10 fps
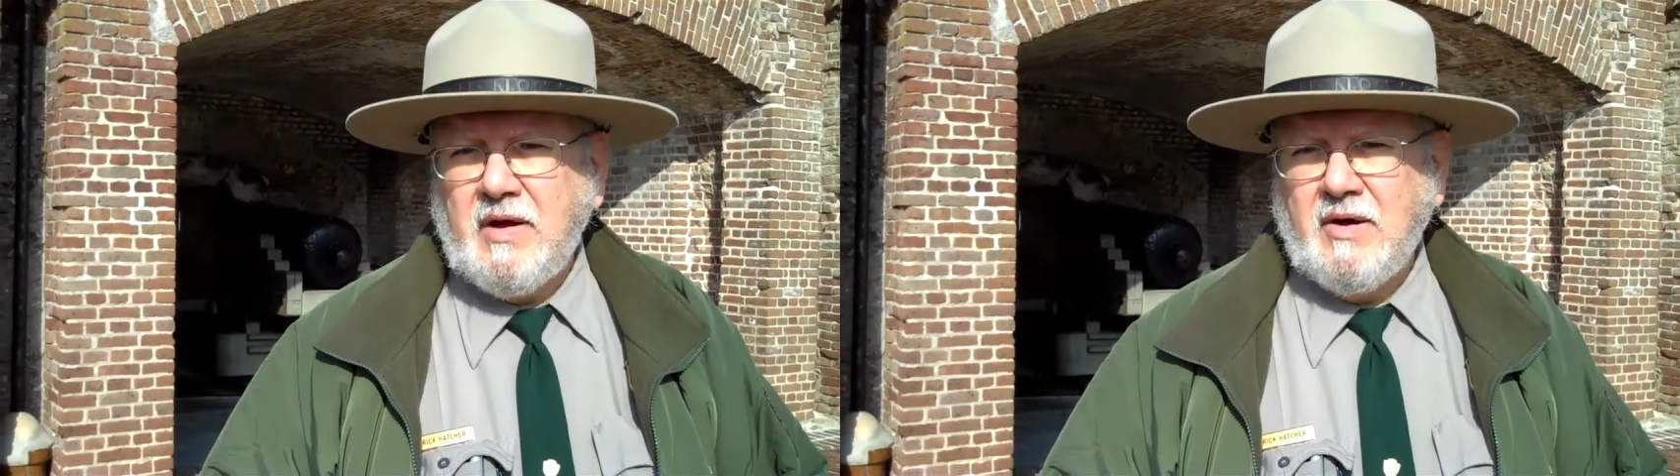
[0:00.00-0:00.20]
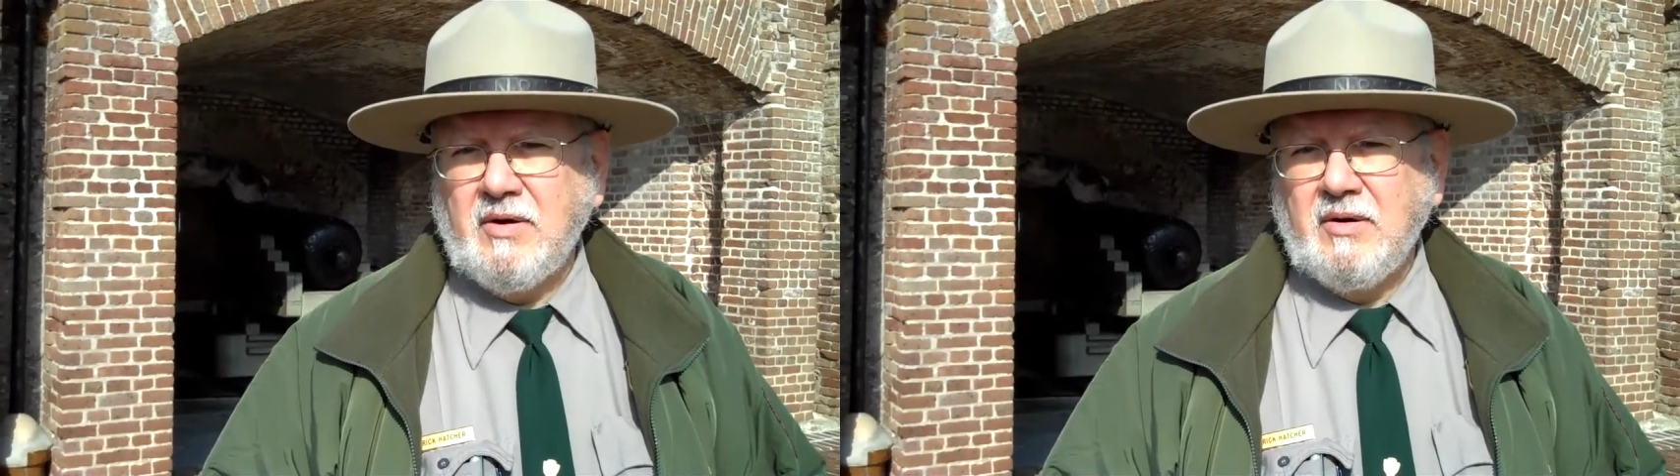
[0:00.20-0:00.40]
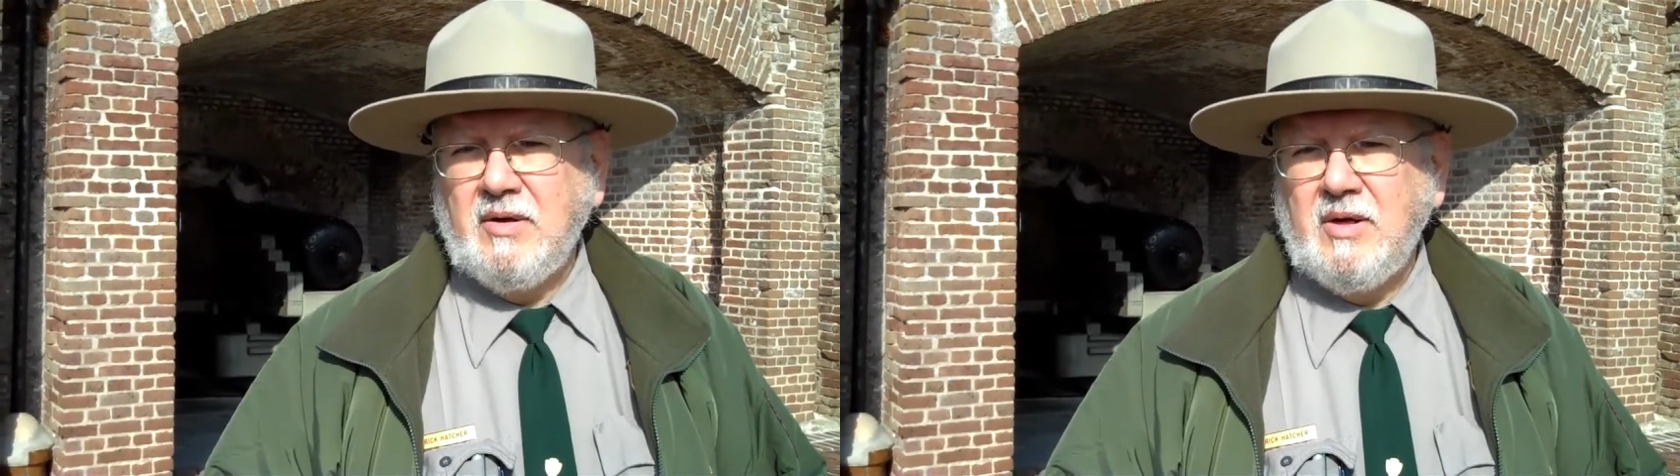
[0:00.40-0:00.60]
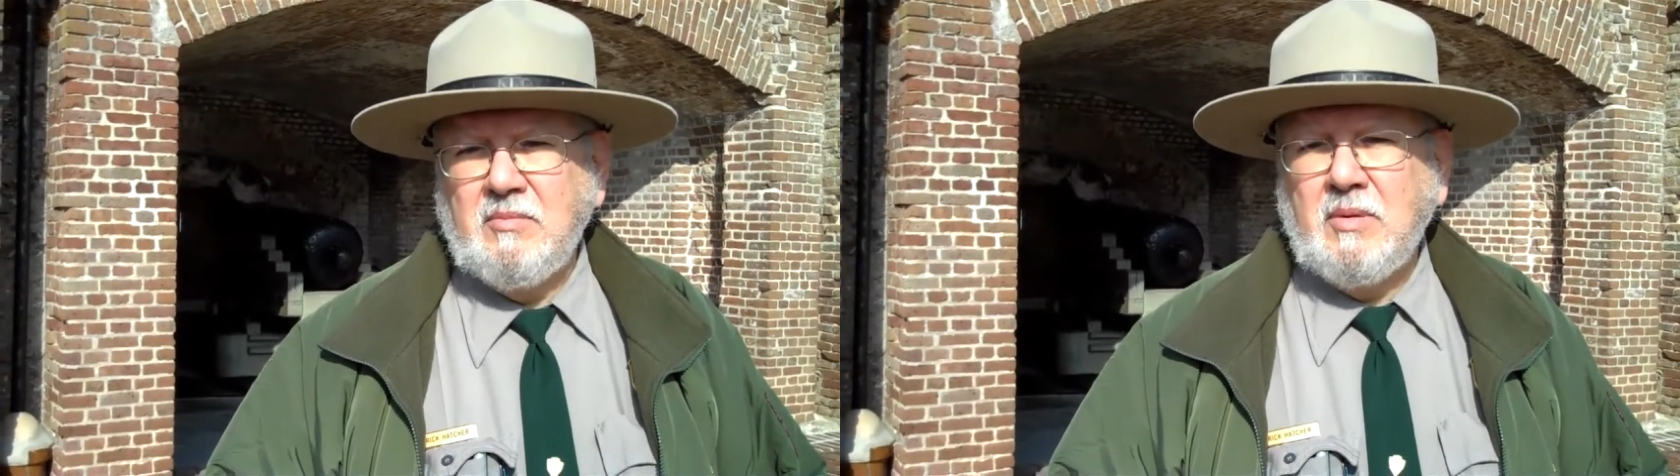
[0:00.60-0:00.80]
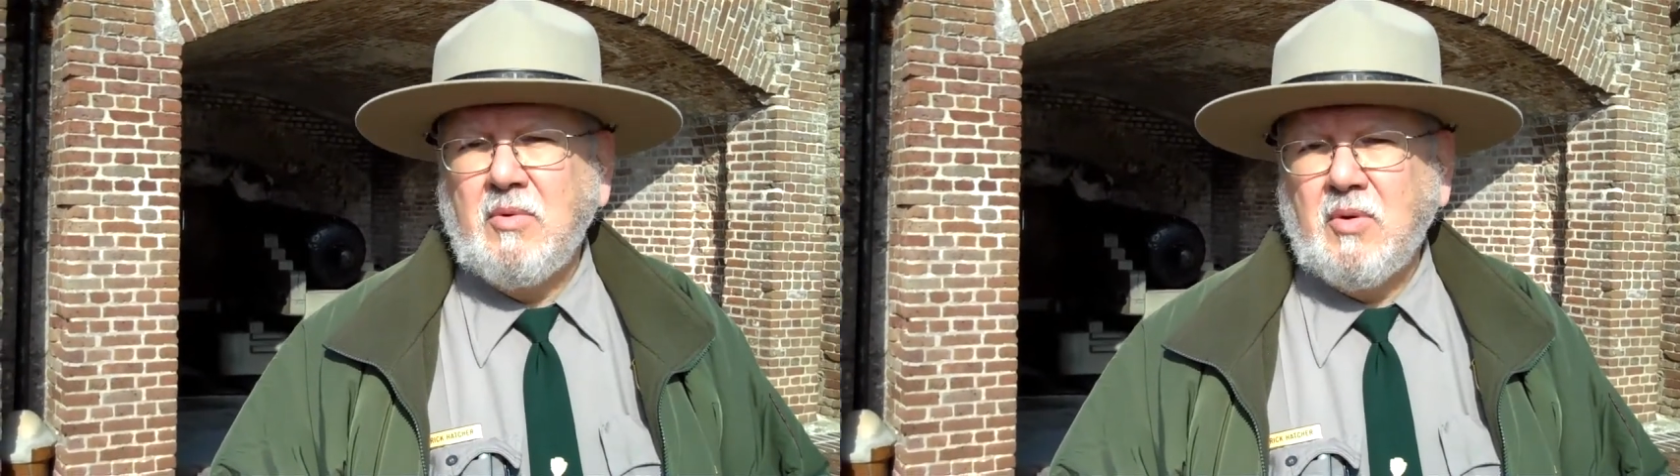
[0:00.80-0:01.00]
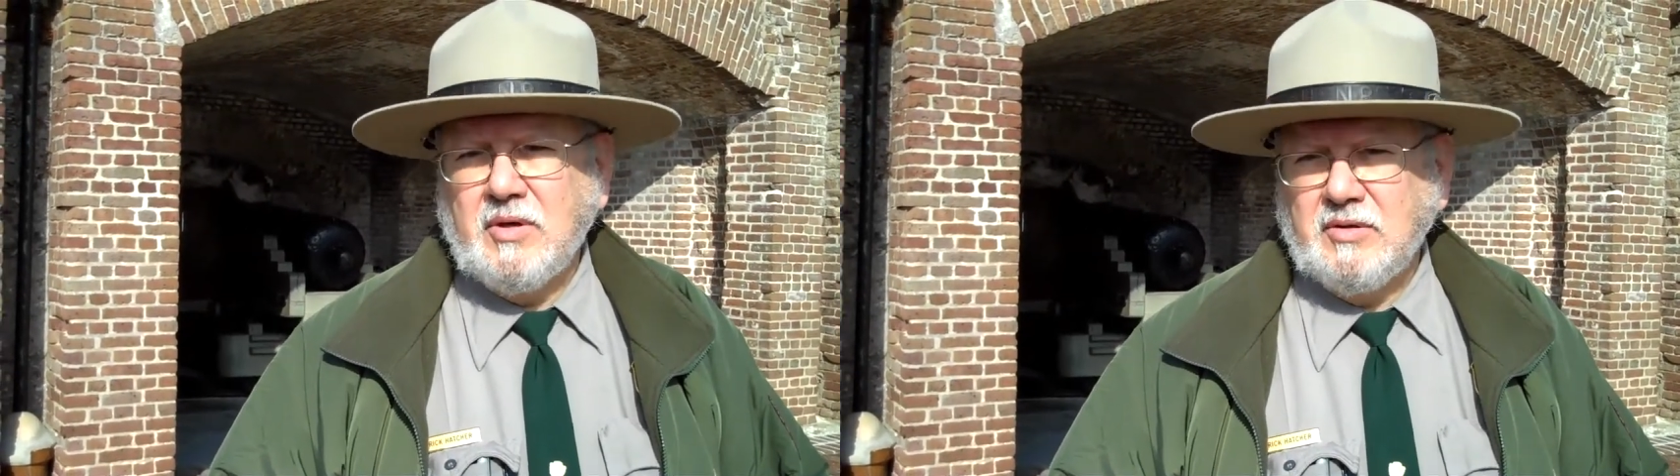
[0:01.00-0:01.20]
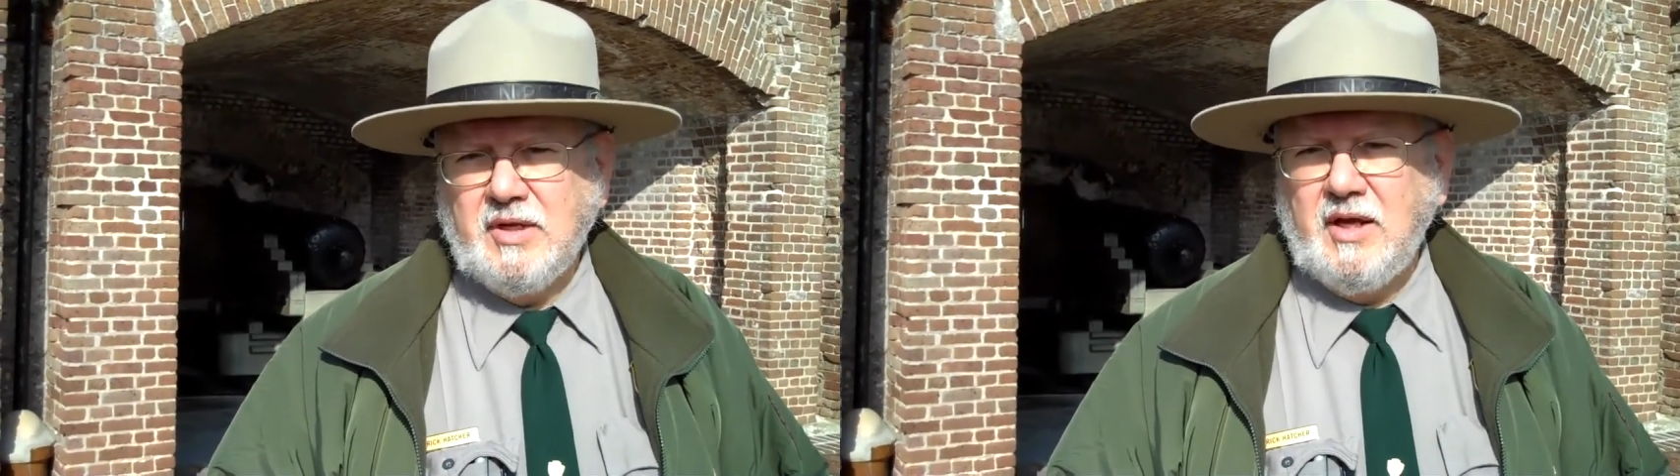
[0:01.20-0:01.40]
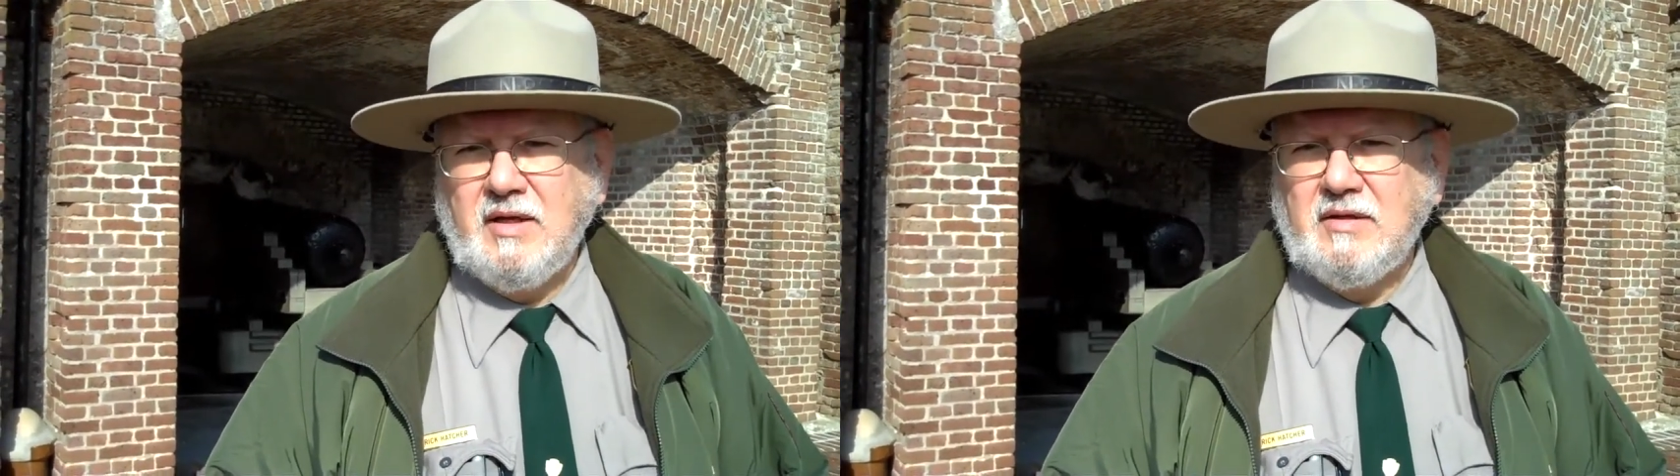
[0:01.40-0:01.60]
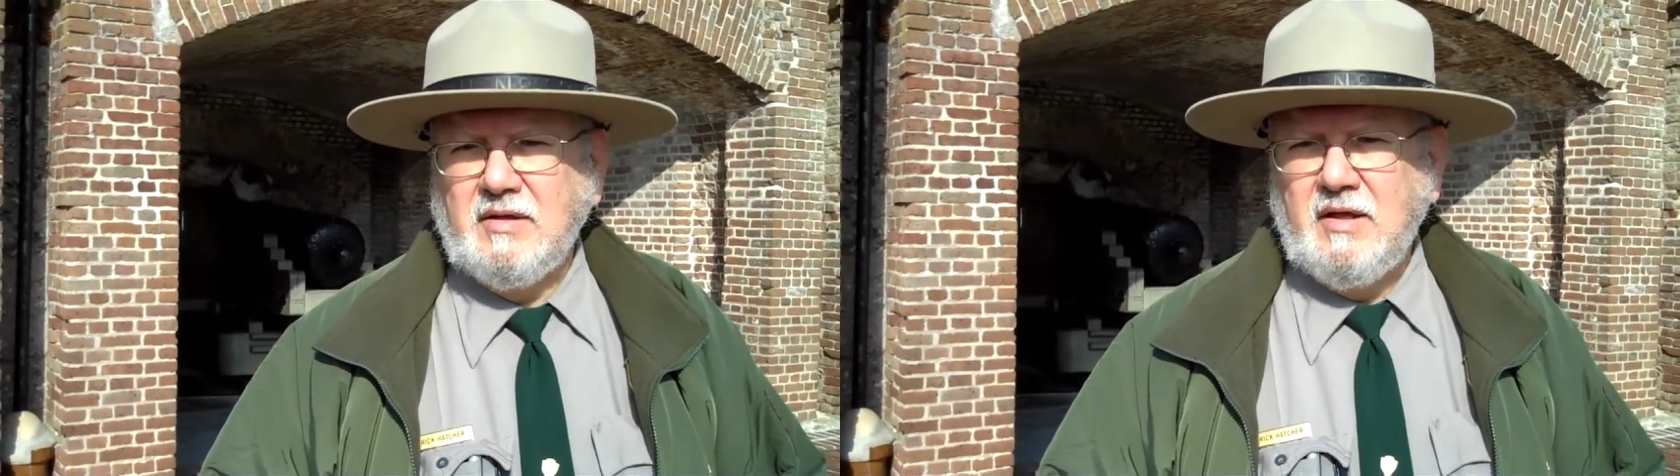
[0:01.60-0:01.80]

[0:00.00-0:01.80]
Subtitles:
of Honor, Memorial Day.